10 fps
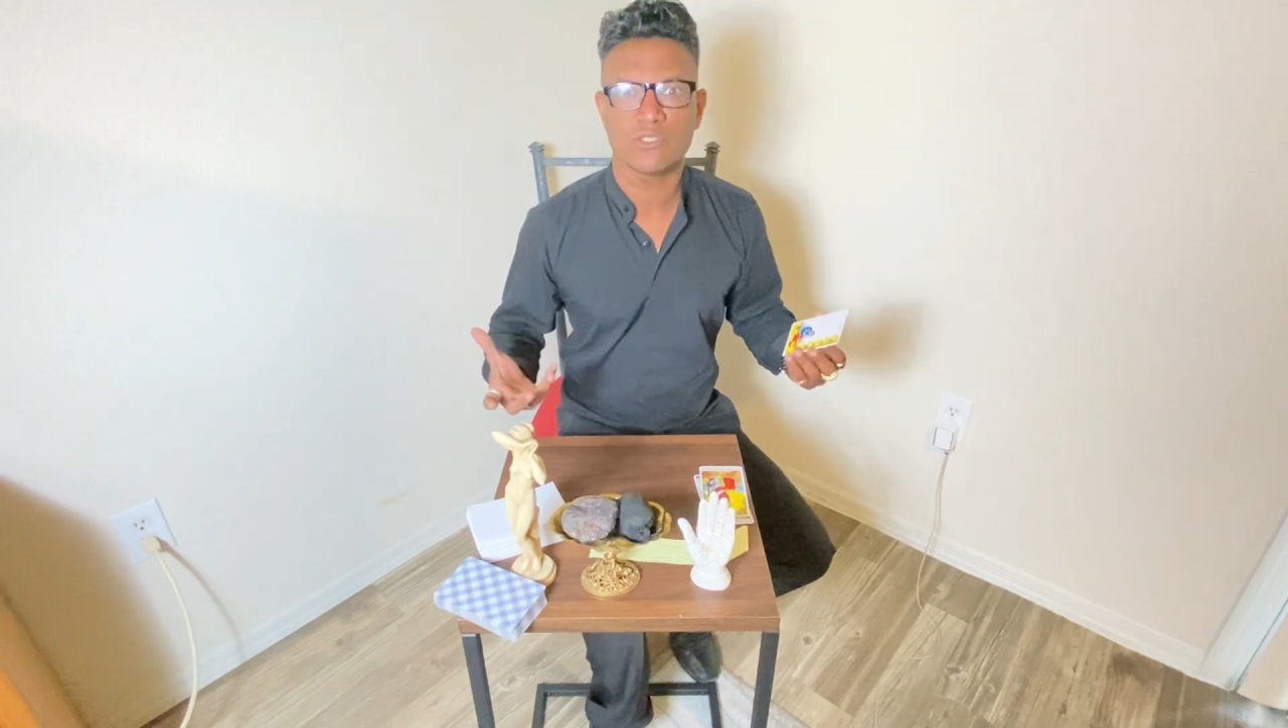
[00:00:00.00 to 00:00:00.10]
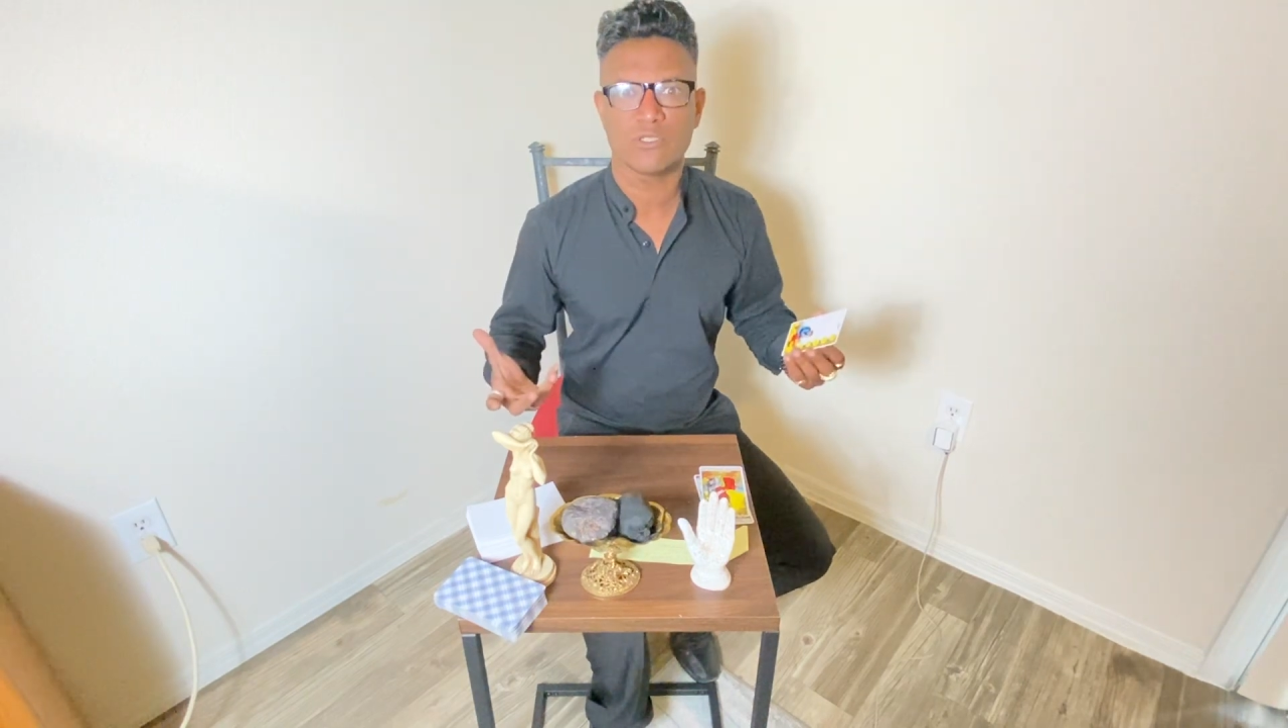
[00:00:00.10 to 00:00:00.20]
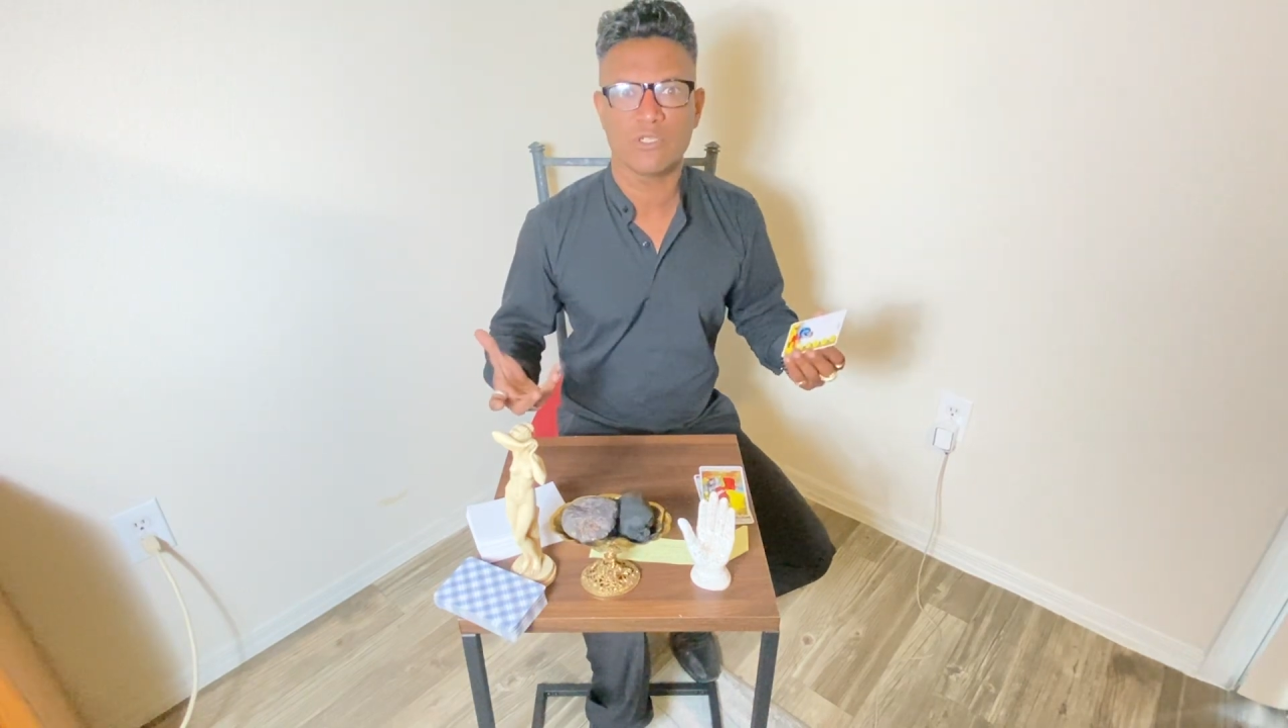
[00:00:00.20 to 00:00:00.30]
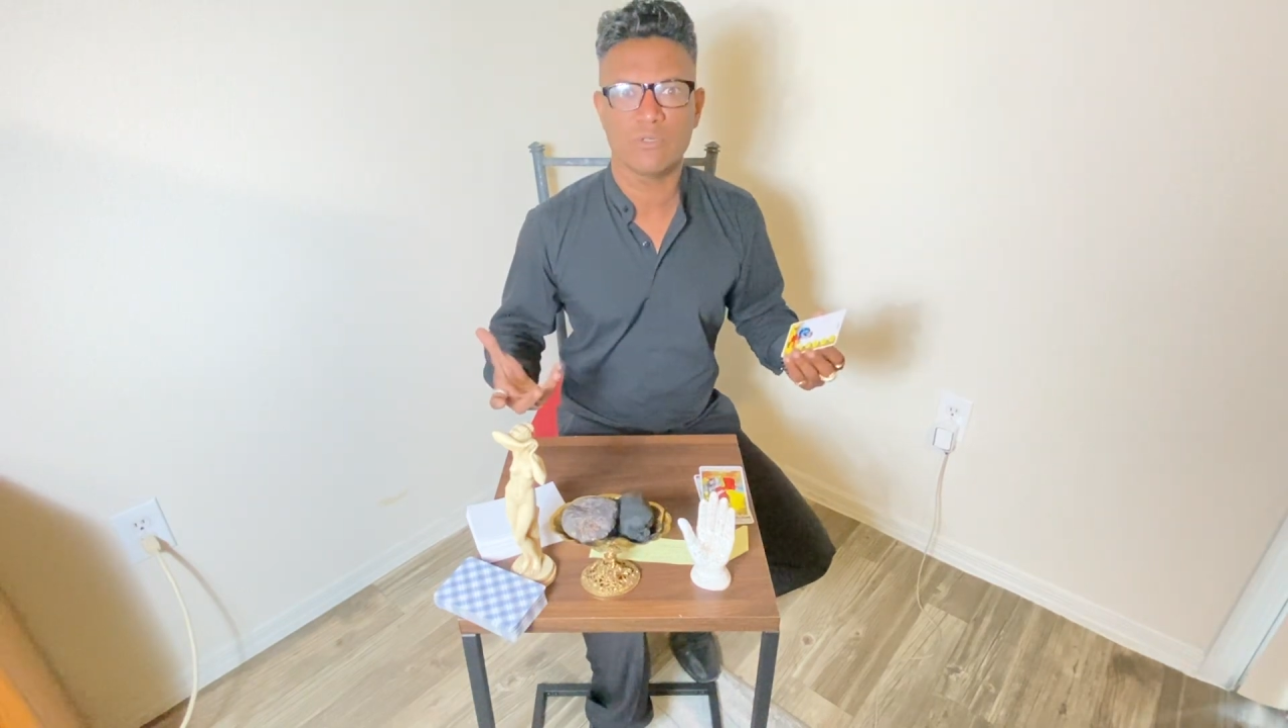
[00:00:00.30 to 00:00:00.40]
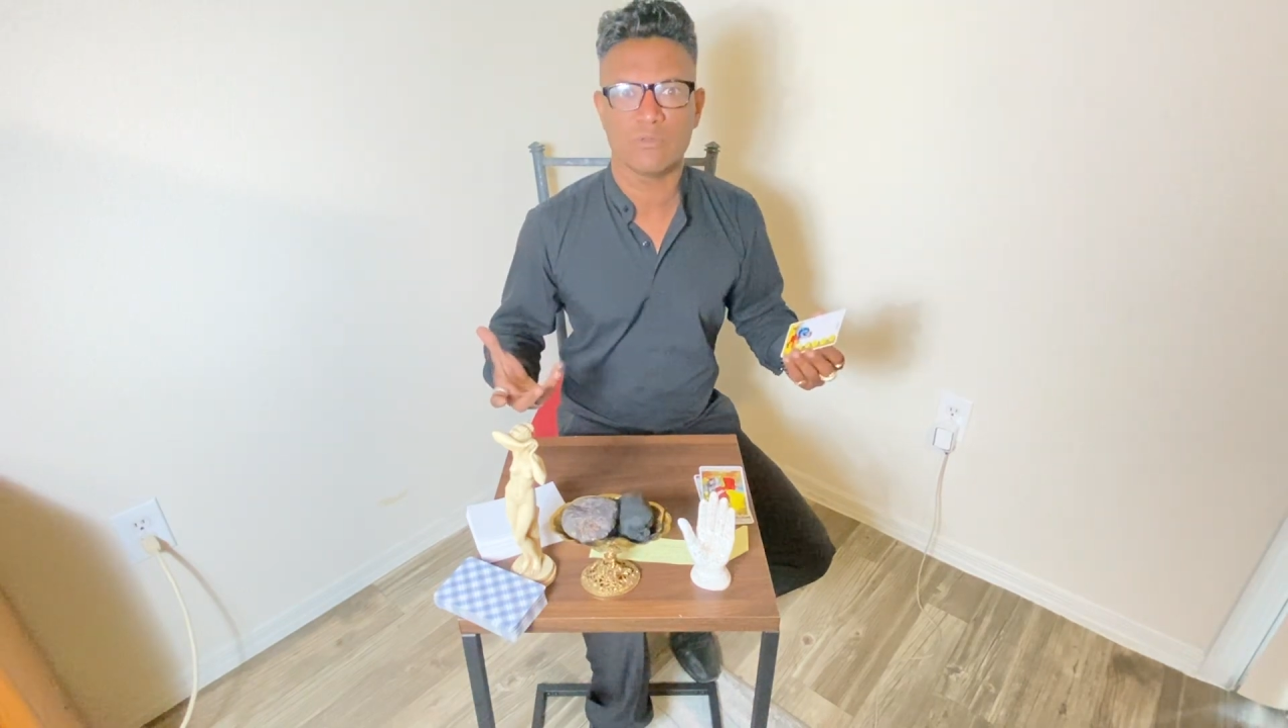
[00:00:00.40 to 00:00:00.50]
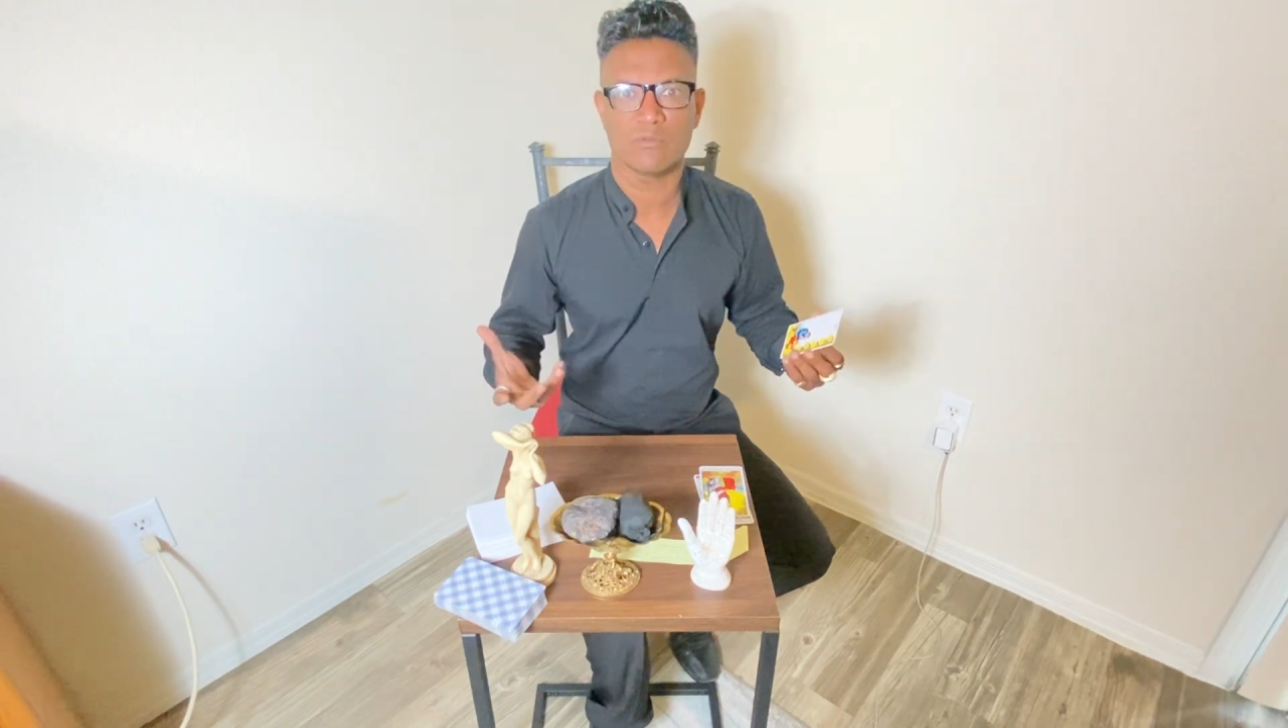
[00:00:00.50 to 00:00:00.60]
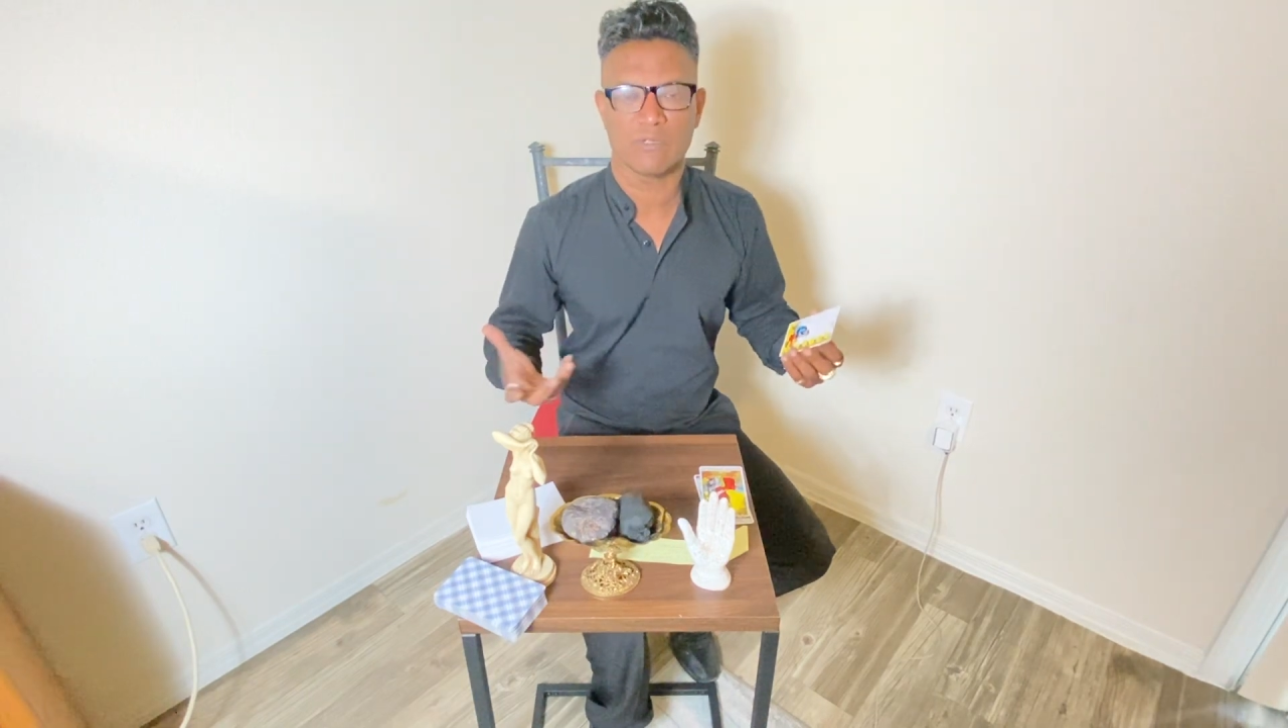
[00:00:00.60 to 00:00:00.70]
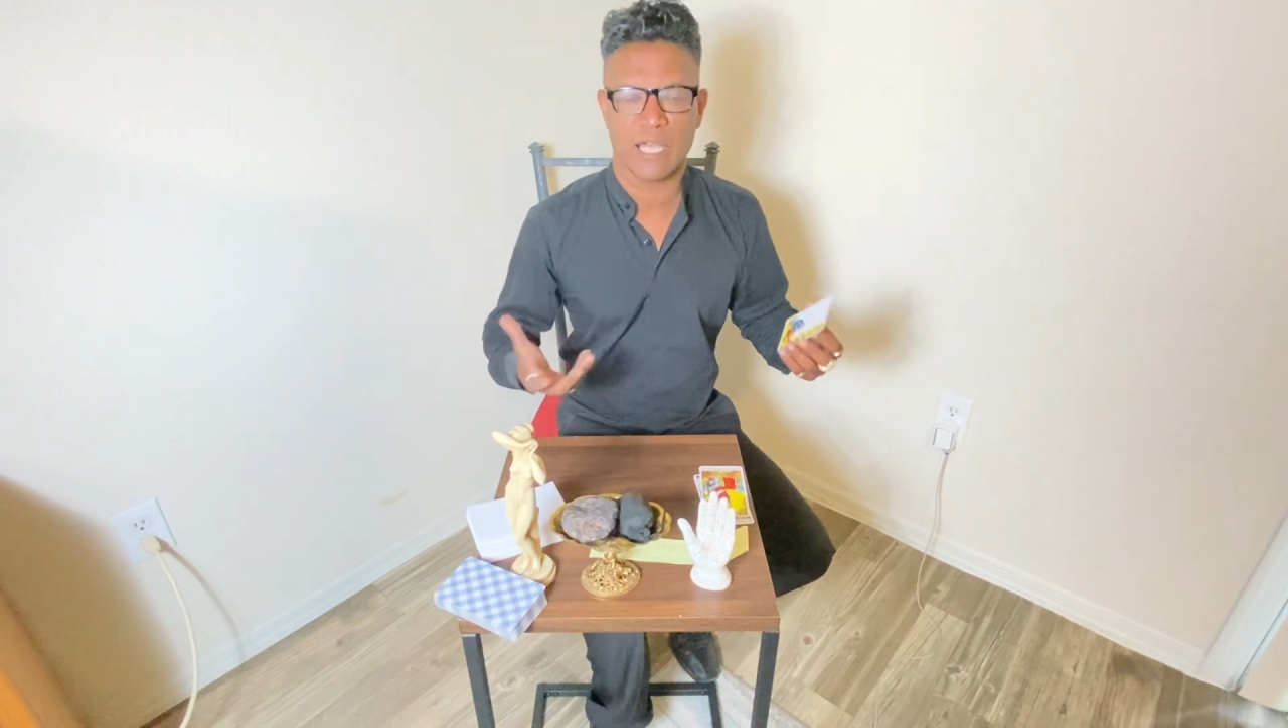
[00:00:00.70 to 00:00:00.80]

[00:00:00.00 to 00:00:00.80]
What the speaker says: to do,